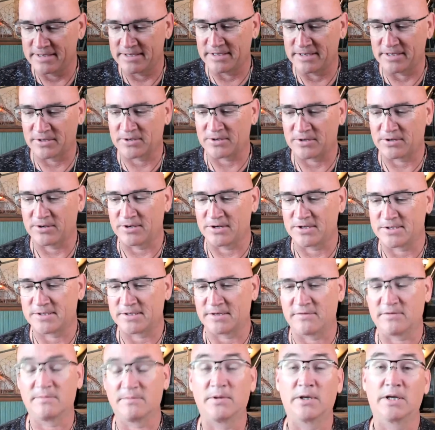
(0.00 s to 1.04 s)
encourage
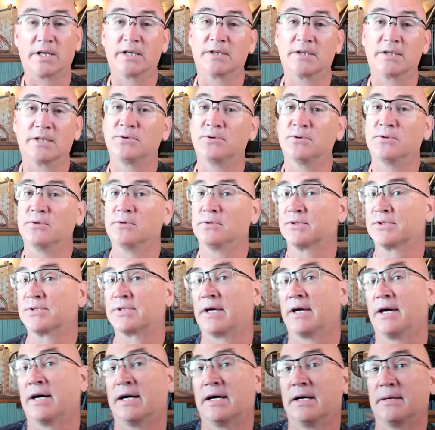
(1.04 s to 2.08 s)
everybody to
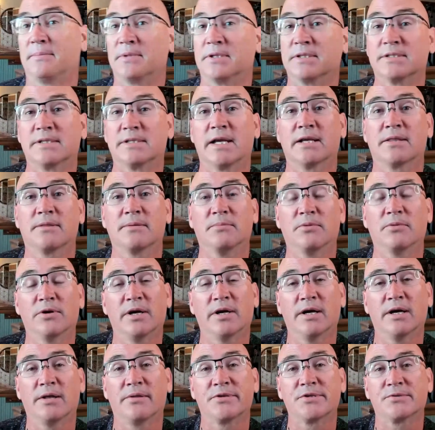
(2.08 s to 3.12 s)
stop and take the
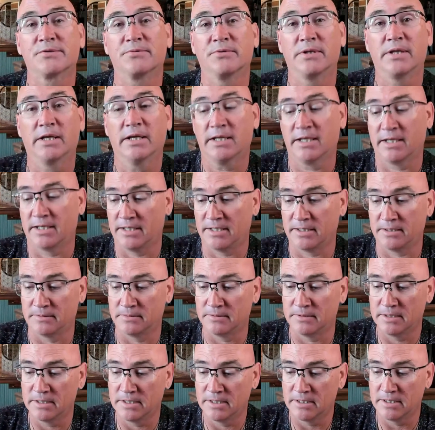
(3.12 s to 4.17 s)
breaths when they can.
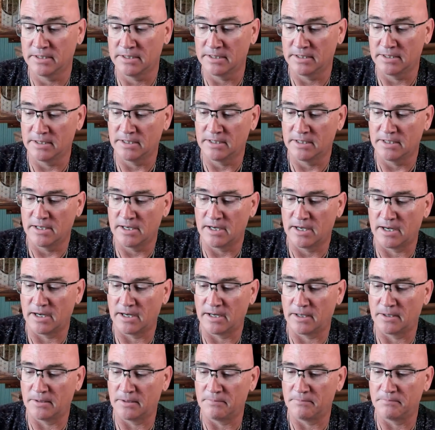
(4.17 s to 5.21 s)

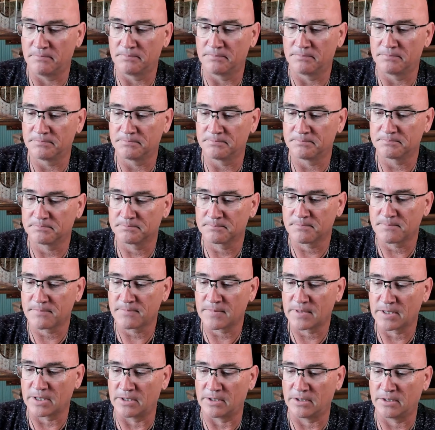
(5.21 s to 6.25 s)
Um,
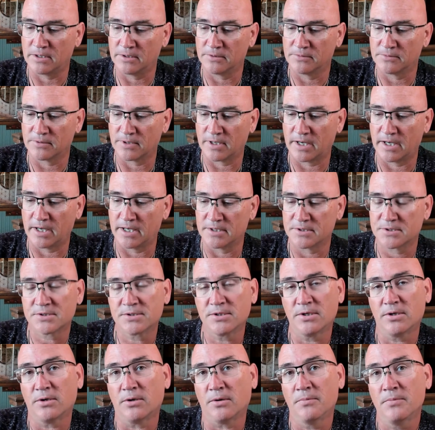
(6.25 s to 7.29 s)
all right.
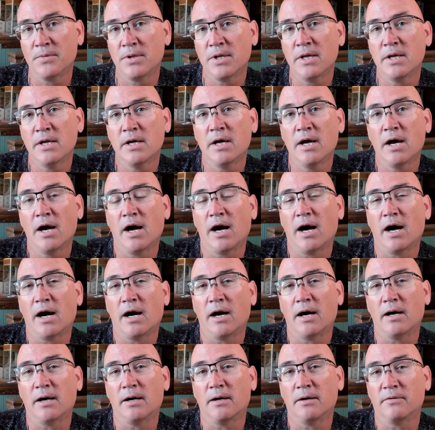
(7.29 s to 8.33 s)
So,
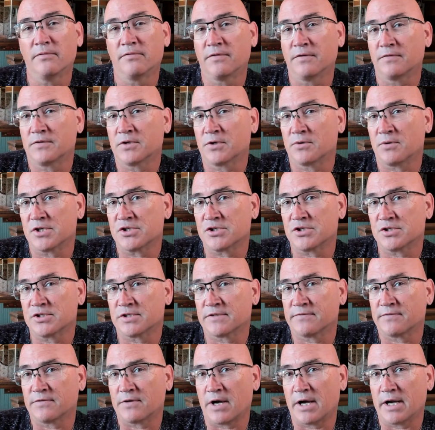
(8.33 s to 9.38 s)
uh, 50 Questions
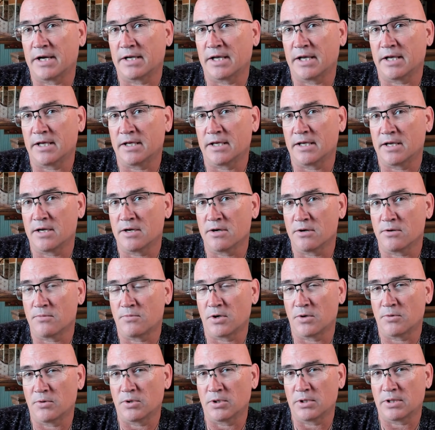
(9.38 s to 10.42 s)
Friday here
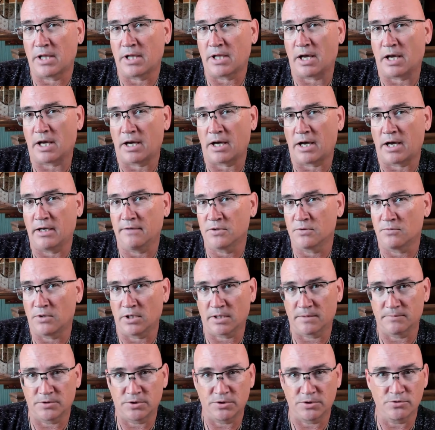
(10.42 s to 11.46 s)
where we're live. You're
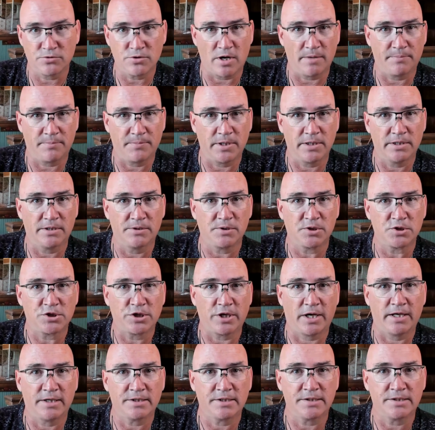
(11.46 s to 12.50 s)
welcome to drop in on the
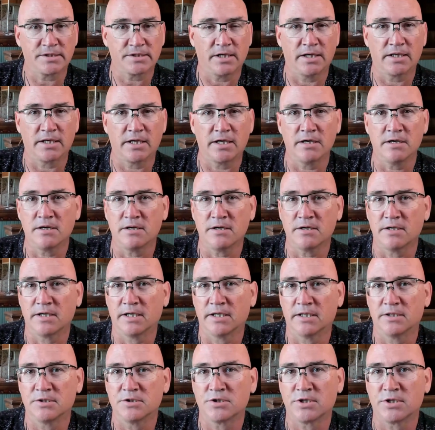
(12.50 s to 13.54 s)
chat side here
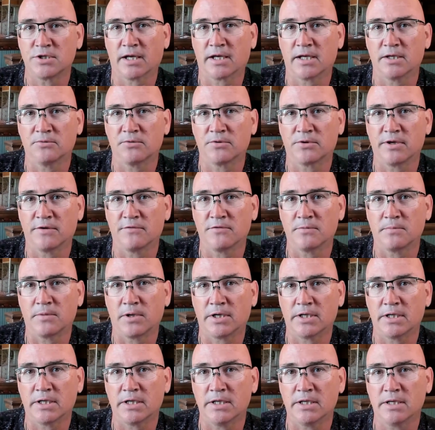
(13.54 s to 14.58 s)
and check in with
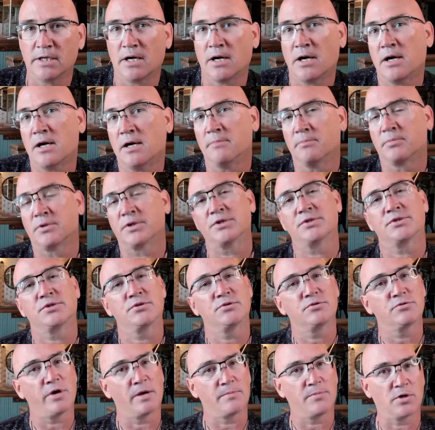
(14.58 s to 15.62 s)
everybody. Um, please do
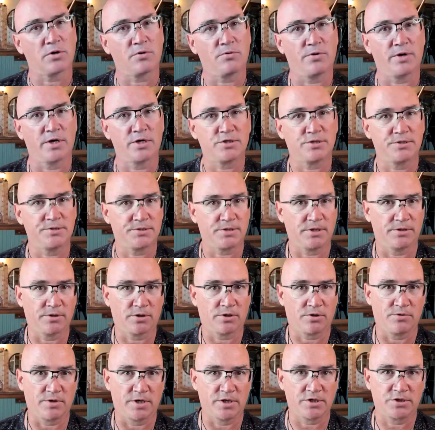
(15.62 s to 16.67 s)
drop your questions on the
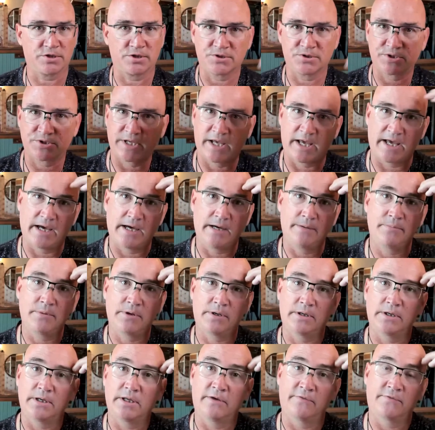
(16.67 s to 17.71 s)
questions tab
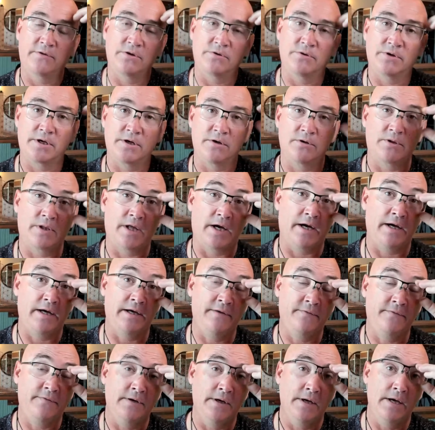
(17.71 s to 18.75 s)
if you're here
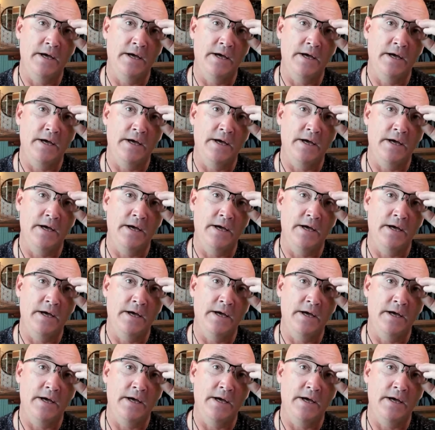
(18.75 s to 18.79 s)
live.